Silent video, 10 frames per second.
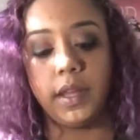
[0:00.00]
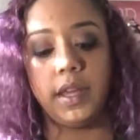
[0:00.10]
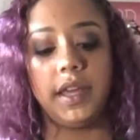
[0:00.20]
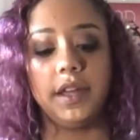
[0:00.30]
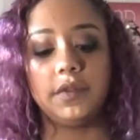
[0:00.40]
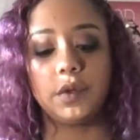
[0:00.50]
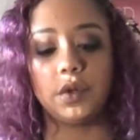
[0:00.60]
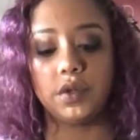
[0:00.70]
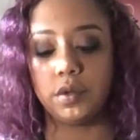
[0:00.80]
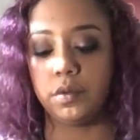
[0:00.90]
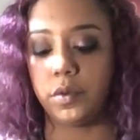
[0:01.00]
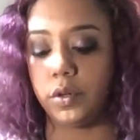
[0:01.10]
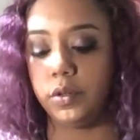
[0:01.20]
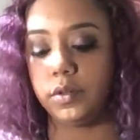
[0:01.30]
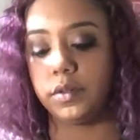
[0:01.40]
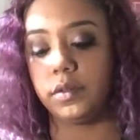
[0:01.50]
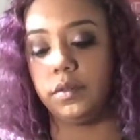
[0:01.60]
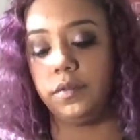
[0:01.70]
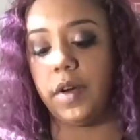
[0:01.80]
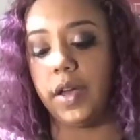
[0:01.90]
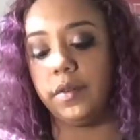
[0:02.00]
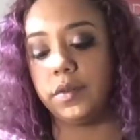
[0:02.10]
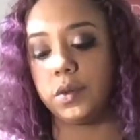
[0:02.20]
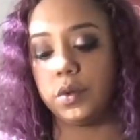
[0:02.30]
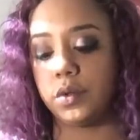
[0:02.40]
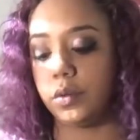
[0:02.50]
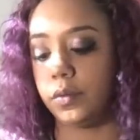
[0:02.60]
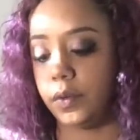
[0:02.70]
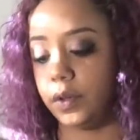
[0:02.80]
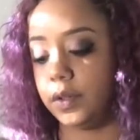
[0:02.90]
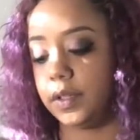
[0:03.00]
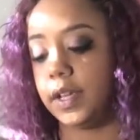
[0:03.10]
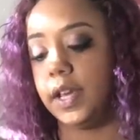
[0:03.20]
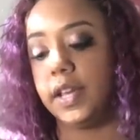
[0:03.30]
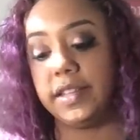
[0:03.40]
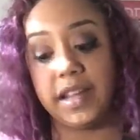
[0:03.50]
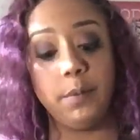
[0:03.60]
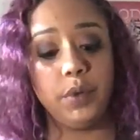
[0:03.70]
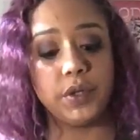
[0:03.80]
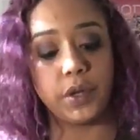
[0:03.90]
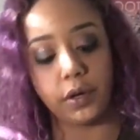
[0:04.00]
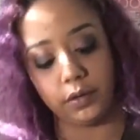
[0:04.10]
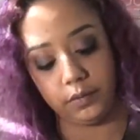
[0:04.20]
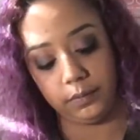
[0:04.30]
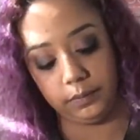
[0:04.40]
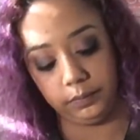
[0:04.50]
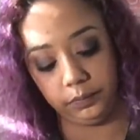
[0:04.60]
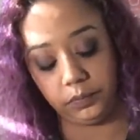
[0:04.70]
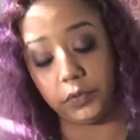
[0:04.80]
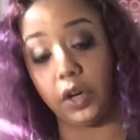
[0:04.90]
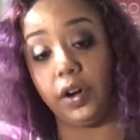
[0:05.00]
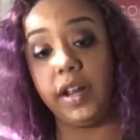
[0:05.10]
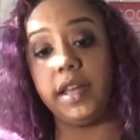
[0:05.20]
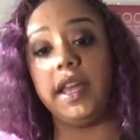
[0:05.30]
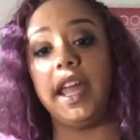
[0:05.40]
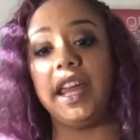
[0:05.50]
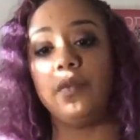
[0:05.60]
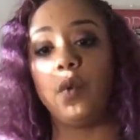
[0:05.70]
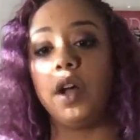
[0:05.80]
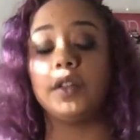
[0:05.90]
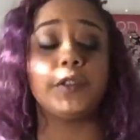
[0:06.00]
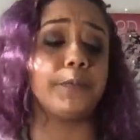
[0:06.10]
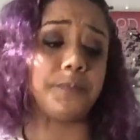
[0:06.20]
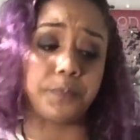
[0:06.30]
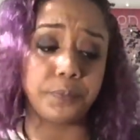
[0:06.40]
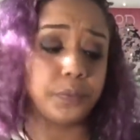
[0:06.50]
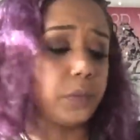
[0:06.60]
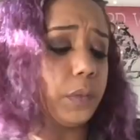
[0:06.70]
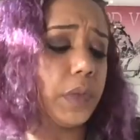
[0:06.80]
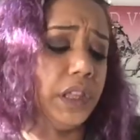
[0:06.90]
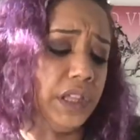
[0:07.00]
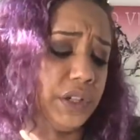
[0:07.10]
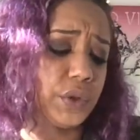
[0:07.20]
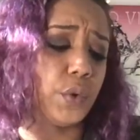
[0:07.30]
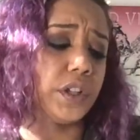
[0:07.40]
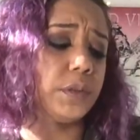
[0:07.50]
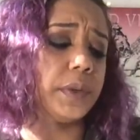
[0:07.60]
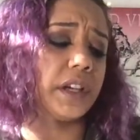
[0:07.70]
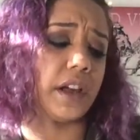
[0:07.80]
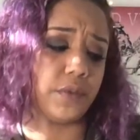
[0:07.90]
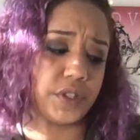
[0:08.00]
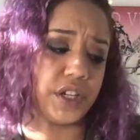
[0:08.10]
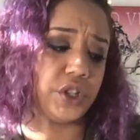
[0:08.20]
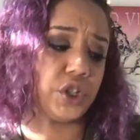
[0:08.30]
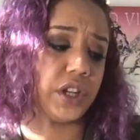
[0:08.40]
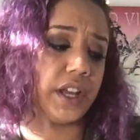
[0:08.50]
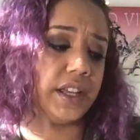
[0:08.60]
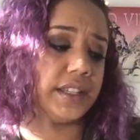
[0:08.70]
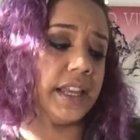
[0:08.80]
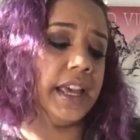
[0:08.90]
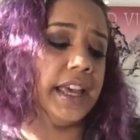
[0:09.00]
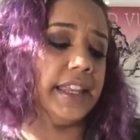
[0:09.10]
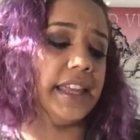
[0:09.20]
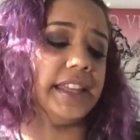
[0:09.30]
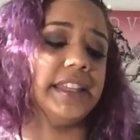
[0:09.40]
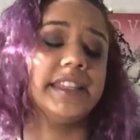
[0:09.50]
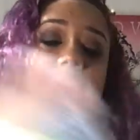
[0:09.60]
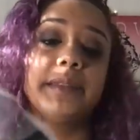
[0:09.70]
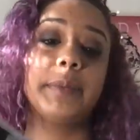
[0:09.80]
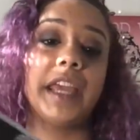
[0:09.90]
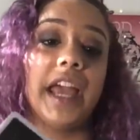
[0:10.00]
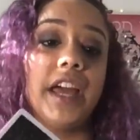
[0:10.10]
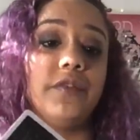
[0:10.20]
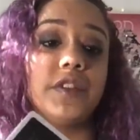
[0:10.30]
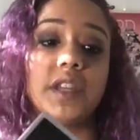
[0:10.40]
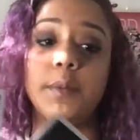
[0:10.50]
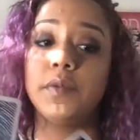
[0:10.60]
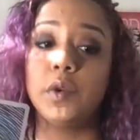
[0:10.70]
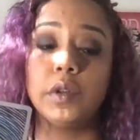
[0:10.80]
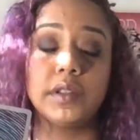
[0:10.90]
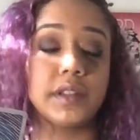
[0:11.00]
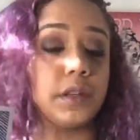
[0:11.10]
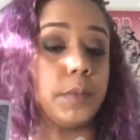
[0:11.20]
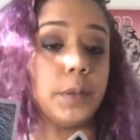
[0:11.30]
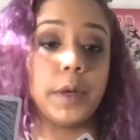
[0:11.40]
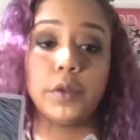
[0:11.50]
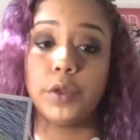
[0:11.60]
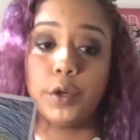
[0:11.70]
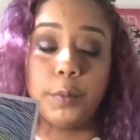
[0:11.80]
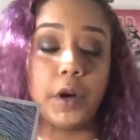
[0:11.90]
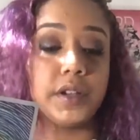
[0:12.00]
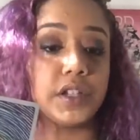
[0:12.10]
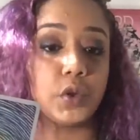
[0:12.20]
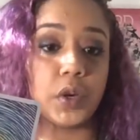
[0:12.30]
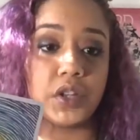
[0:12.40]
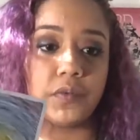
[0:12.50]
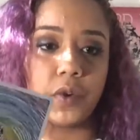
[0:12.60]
King of Swords in reverse, Five of Swords in reverse, Temperance card. All right, Eight of Wands. There's going to be a conversation, guys, that needs to be had. For some of you, it's going to be about a third-party situation.